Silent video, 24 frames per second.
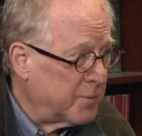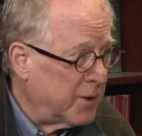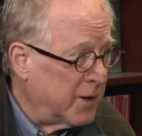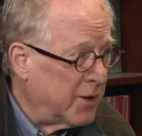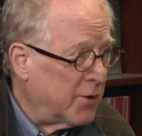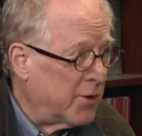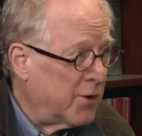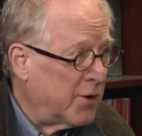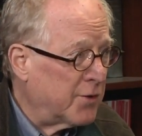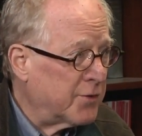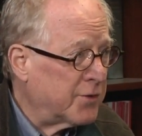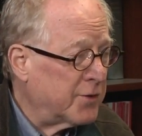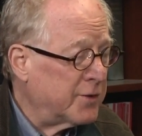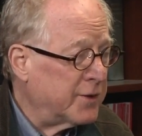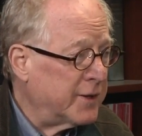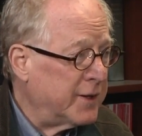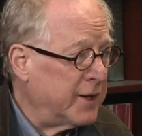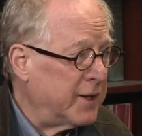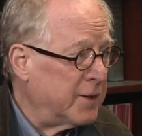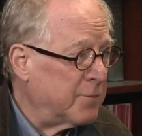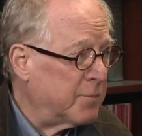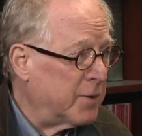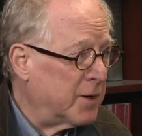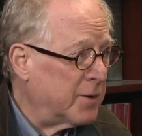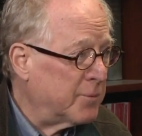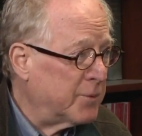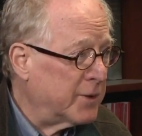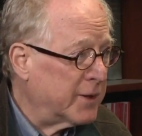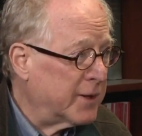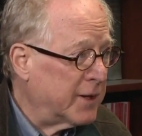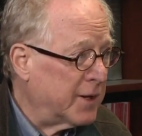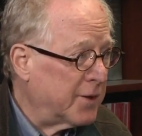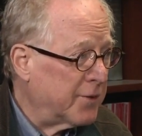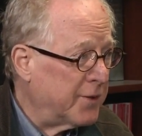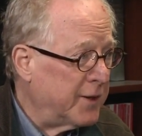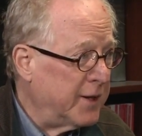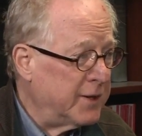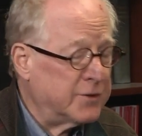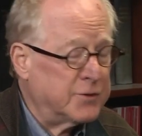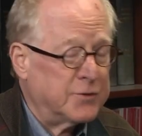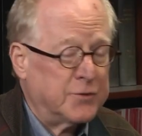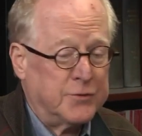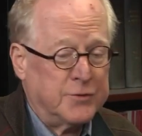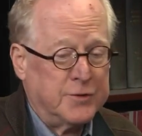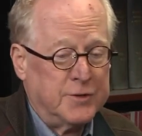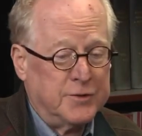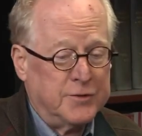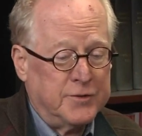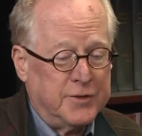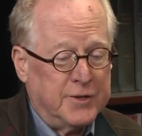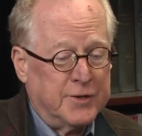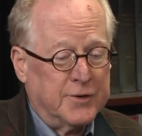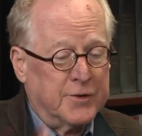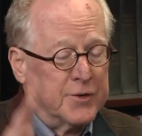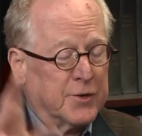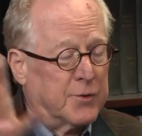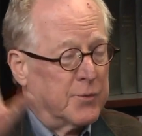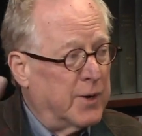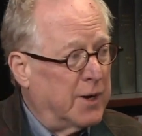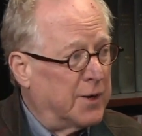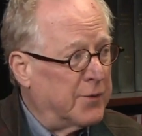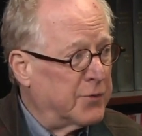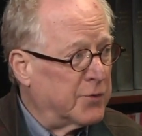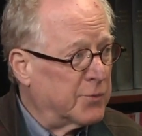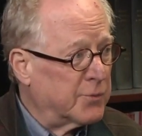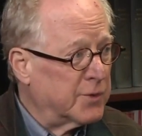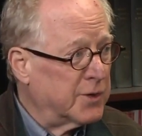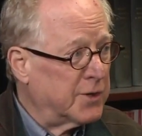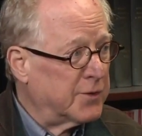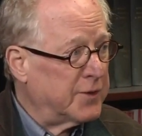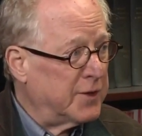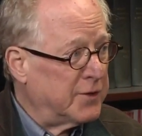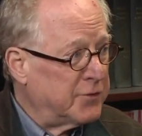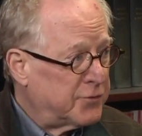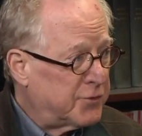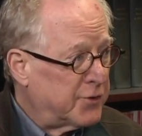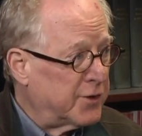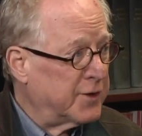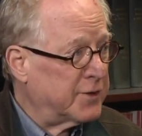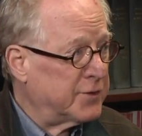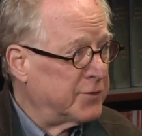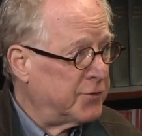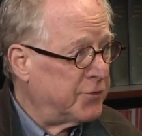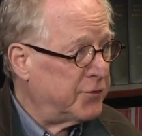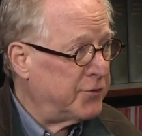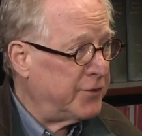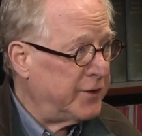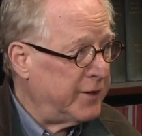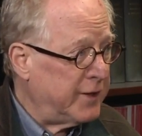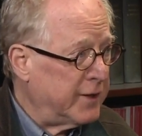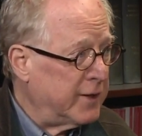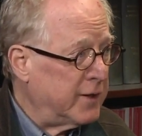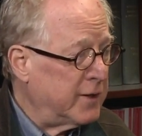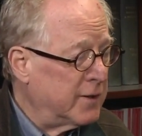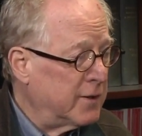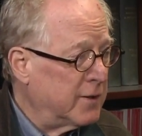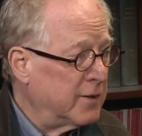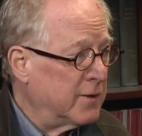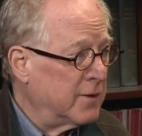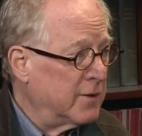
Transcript: by all the leading public health agencies here and around the world, they started to see